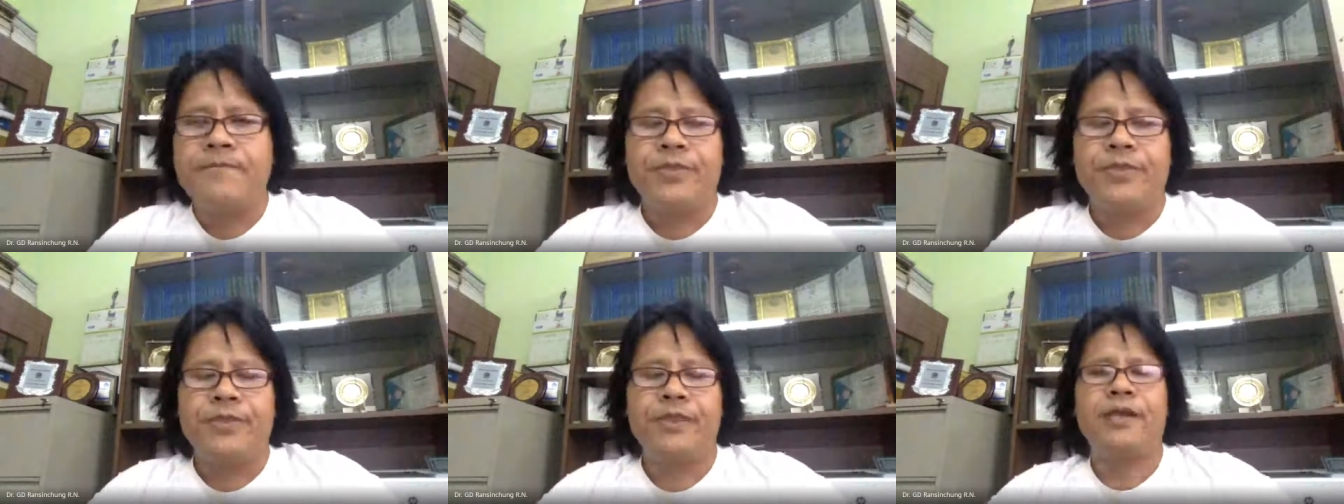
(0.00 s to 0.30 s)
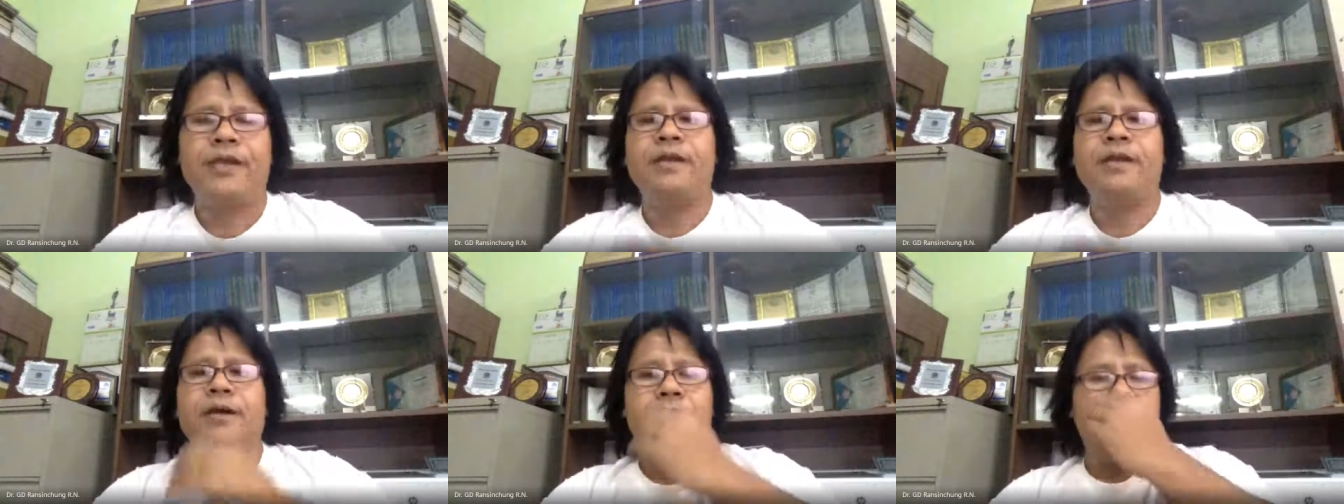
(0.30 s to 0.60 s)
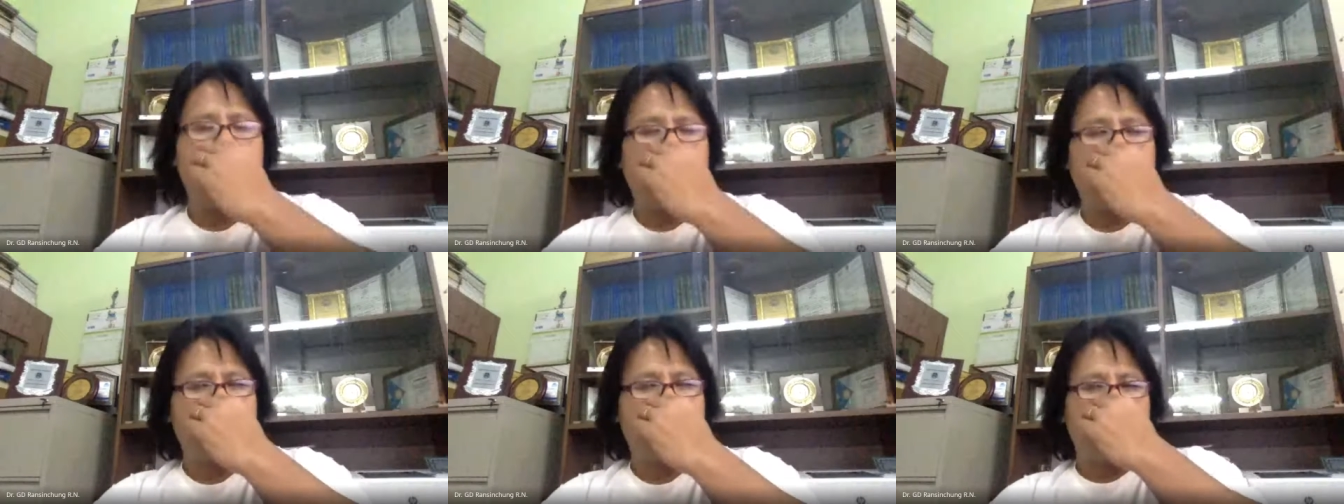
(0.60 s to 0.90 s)
Then
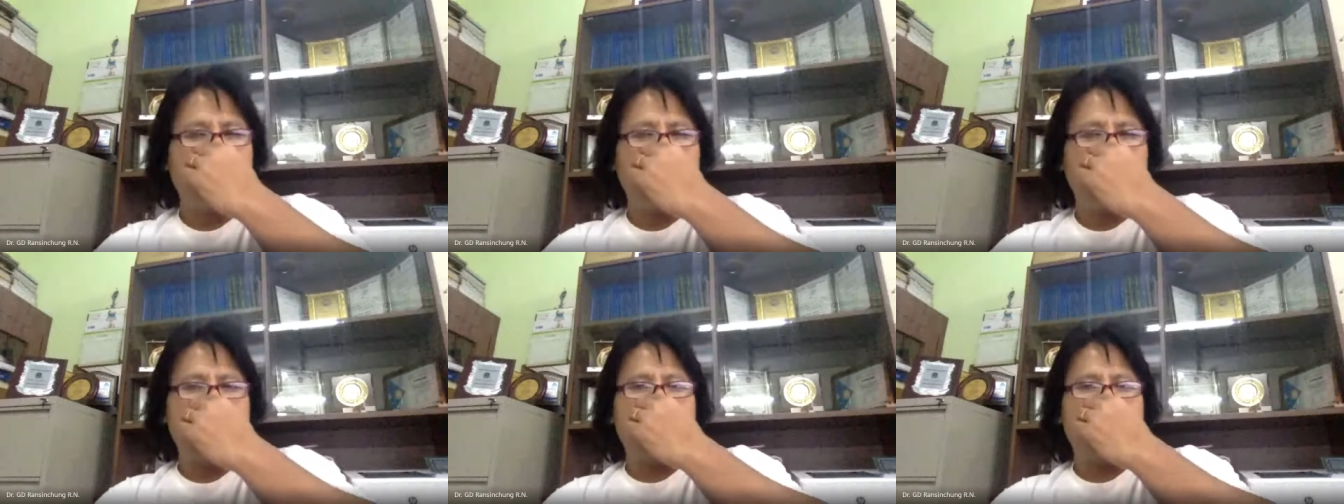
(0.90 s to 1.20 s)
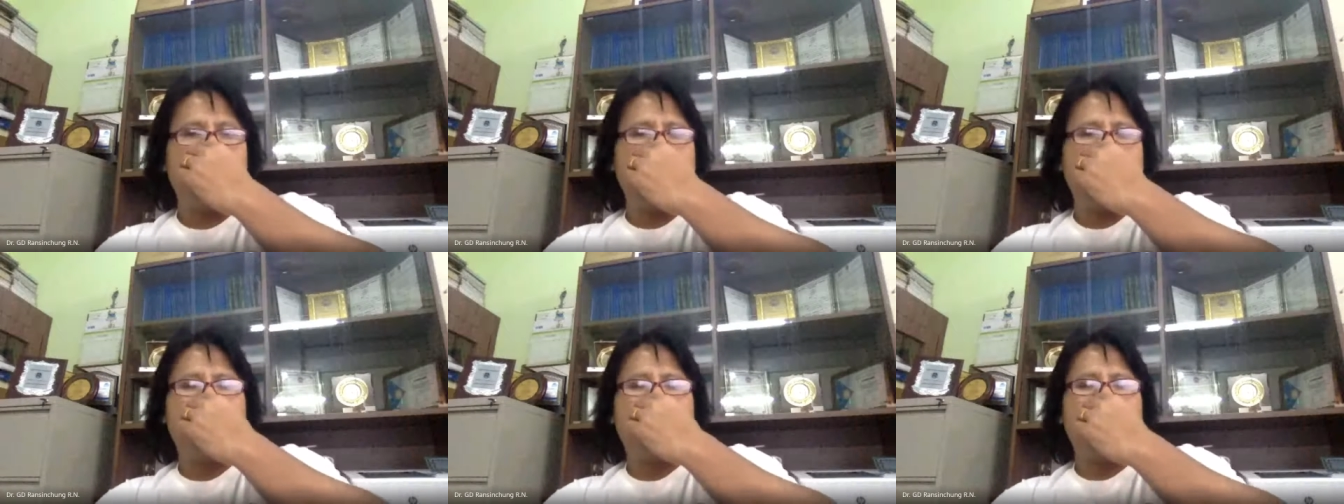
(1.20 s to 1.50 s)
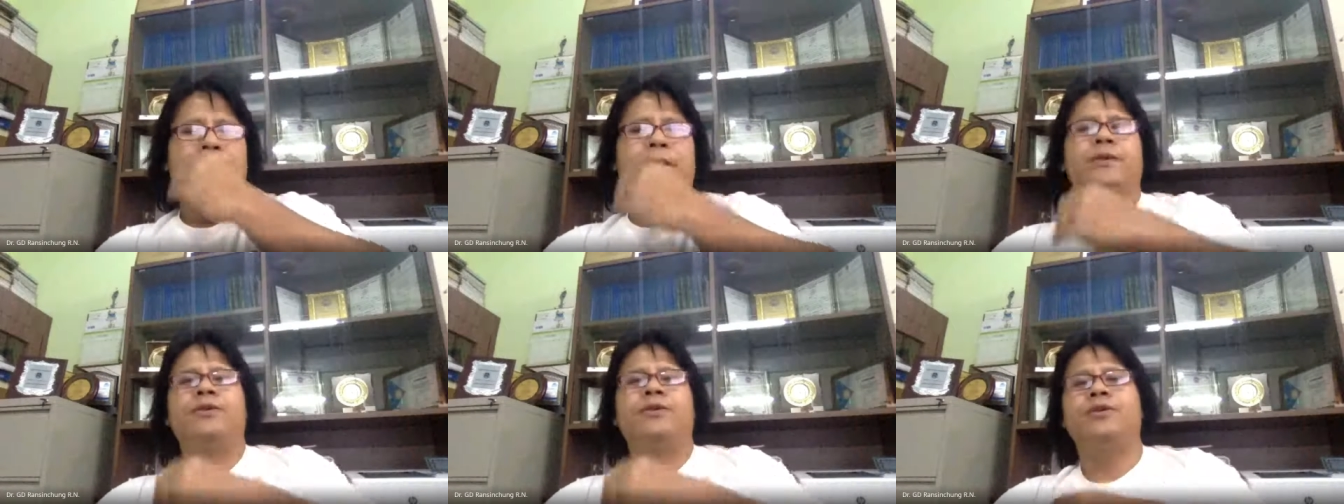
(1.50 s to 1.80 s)
accordingly,
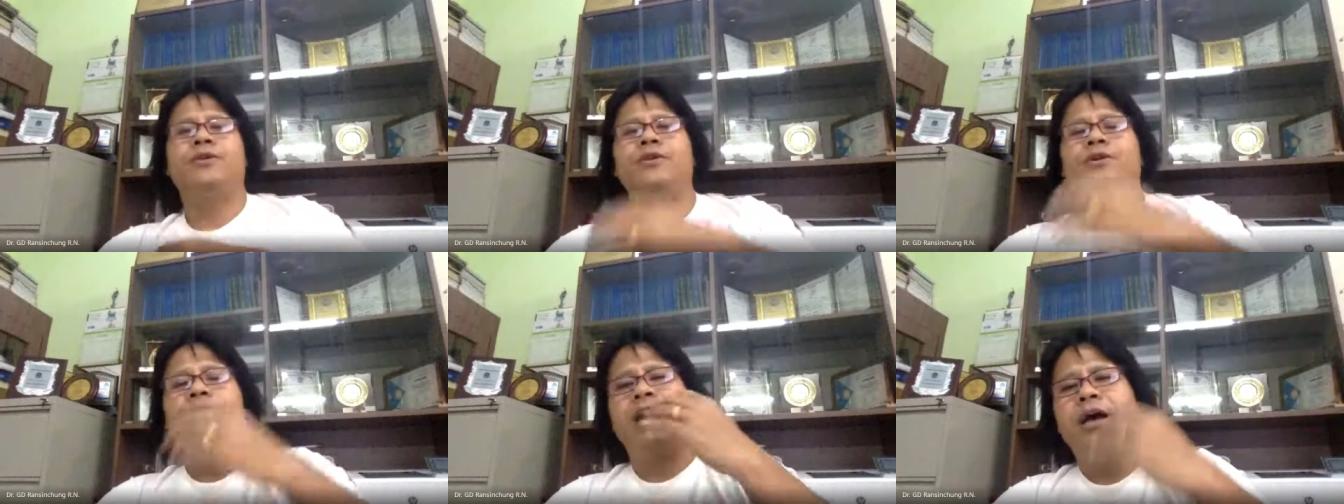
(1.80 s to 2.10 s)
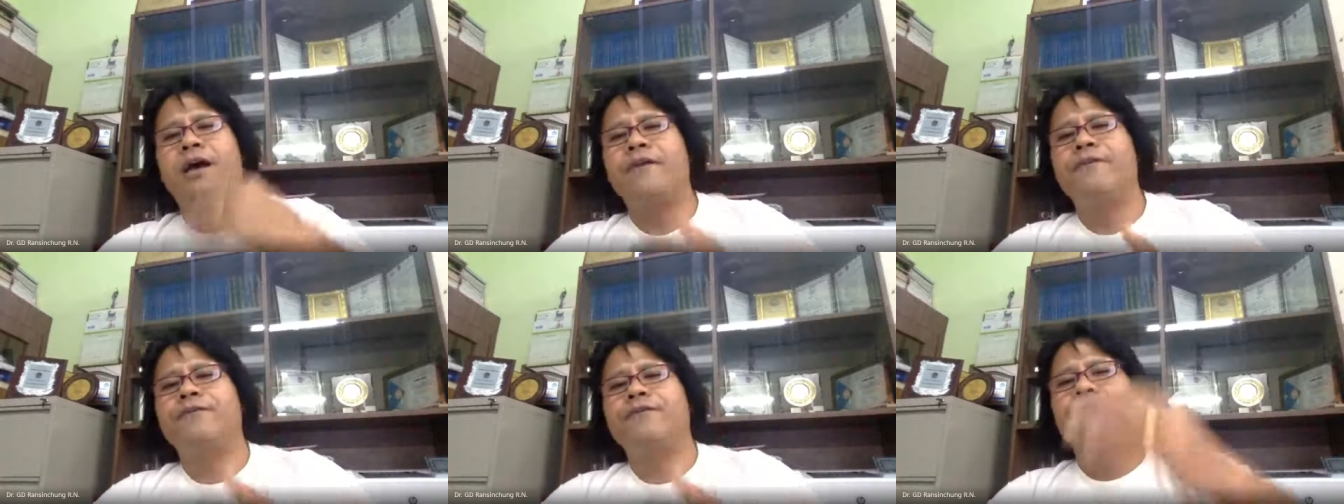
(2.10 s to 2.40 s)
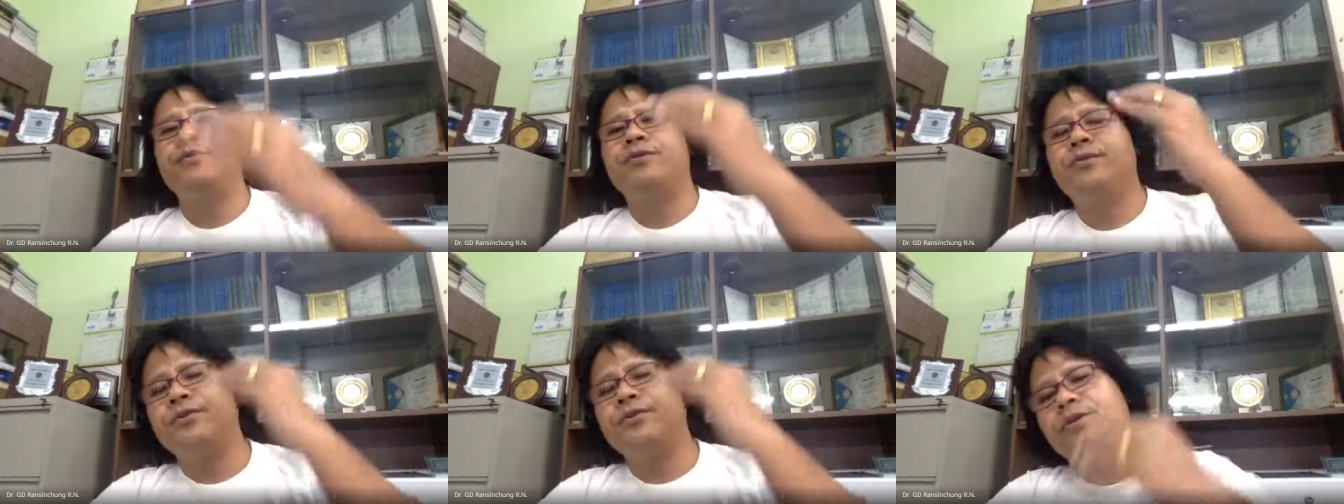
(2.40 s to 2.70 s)
you have
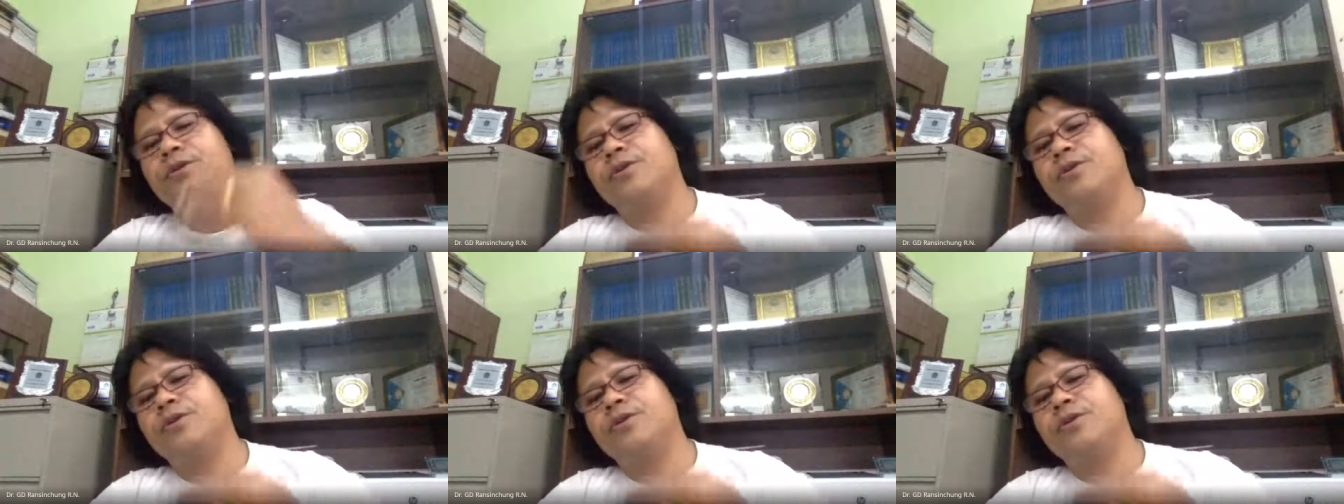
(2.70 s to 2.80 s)
to,